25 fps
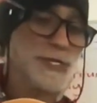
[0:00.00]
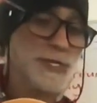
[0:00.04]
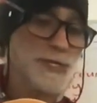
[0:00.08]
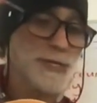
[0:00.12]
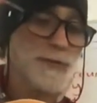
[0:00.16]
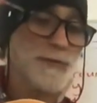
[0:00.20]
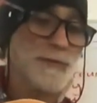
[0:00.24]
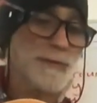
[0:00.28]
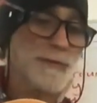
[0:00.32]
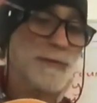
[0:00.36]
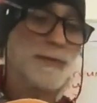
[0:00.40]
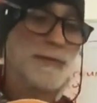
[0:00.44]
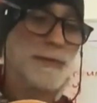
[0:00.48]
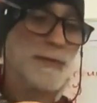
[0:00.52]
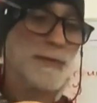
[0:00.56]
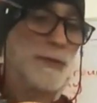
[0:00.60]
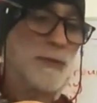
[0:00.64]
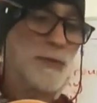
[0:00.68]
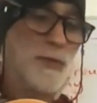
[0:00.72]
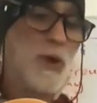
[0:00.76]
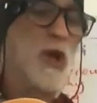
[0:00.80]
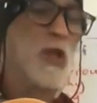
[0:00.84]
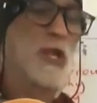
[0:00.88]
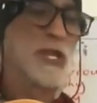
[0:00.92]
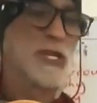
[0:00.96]
the
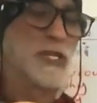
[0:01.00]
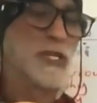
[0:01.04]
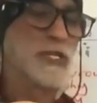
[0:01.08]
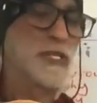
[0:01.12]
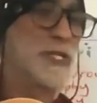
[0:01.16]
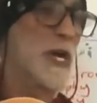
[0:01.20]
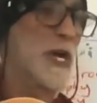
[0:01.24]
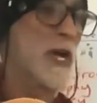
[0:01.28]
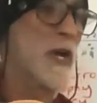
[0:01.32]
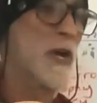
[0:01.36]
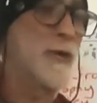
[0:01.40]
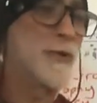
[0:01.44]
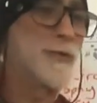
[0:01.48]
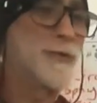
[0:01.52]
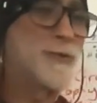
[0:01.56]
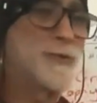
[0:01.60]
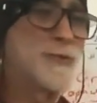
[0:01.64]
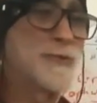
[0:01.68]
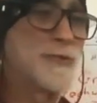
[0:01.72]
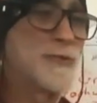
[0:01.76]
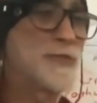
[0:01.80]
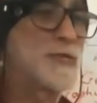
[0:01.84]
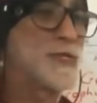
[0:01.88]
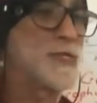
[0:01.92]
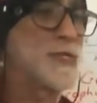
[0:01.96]
Rolling
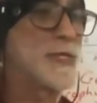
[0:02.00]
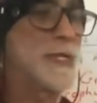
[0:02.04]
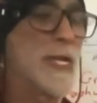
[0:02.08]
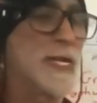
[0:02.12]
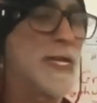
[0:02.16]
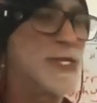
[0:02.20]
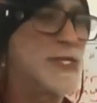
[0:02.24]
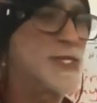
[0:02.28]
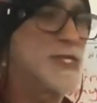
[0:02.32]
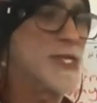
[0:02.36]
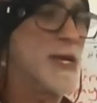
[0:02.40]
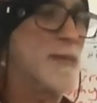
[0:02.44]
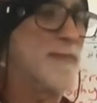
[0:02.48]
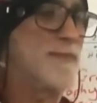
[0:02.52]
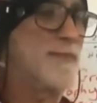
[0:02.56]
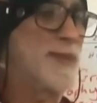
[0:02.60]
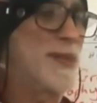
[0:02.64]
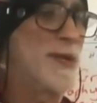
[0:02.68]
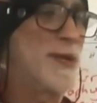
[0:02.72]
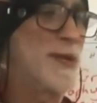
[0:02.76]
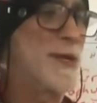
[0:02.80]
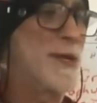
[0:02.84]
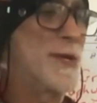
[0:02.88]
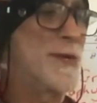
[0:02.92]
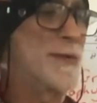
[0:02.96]
Stones, Led
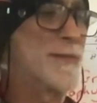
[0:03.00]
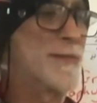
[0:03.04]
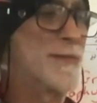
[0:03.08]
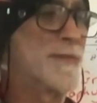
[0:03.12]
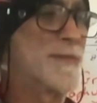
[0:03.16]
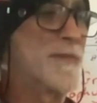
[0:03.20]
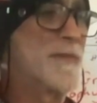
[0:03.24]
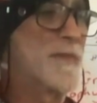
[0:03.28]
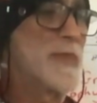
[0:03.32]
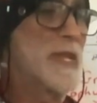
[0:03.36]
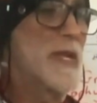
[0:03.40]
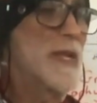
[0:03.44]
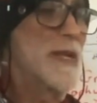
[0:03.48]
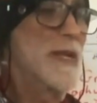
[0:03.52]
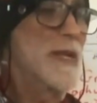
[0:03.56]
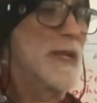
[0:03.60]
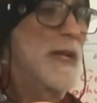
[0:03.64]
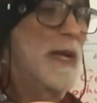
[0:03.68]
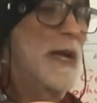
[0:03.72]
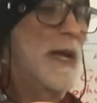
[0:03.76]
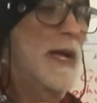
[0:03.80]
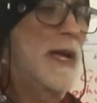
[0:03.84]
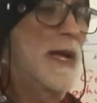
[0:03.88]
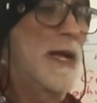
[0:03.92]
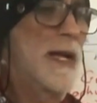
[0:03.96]
Zeppelin.
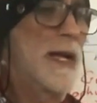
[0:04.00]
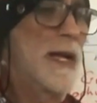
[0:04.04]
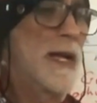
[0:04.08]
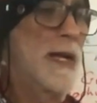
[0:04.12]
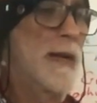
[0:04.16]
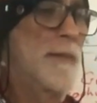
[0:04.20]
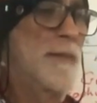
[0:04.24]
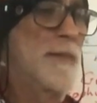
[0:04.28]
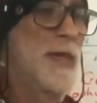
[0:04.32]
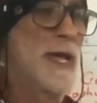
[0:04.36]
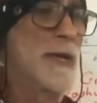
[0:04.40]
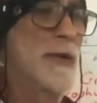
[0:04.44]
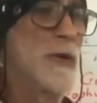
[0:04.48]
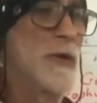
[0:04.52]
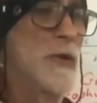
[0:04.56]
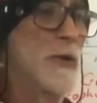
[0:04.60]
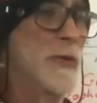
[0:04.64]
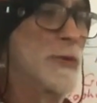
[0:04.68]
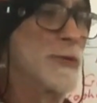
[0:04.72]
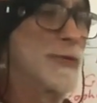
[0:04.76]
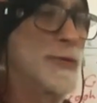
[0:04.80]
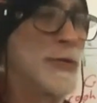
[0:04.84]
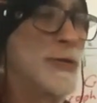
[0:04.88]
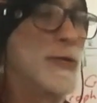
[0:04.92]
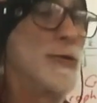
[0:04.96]
They
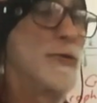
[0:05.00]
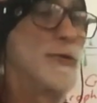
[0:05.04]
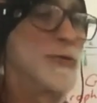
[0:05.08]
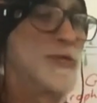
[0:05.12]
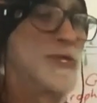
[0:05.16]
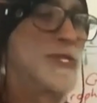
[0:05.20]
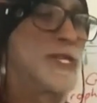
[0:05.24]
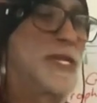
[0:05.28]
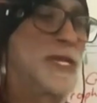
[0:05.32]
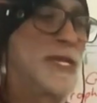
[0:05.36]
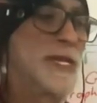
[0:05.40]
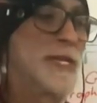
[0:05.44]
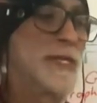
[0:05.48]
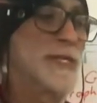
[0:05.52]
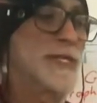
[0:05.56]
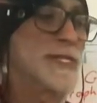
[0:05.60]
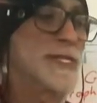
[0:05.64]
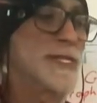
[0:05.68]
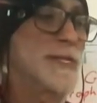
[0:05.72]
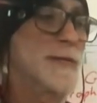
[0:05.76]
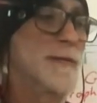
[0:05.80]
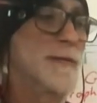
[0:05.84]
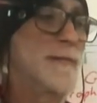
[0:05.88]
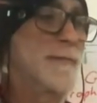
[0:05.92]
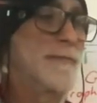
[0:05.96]
all use
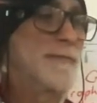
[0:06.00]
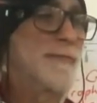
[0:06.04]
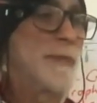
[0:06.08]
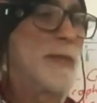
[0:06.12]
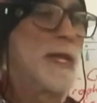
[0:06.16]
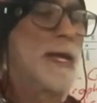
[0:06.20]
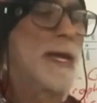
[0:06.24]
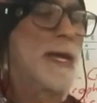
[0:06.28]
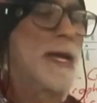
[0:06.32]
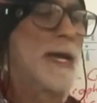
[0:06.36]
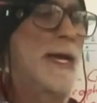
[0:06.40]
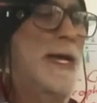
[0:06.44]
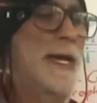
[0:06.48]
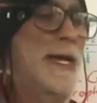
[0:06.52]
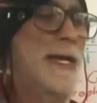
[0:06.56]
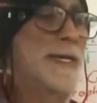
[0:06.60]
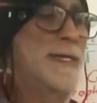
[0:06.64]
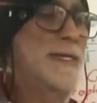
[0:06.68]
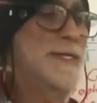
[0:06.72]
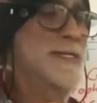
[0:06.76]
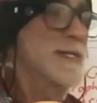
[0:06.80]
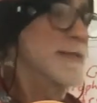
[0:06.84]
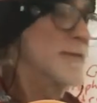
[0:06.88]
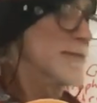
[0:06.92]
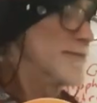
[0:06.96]
this.
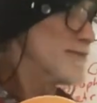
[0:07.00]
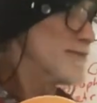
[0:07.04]
And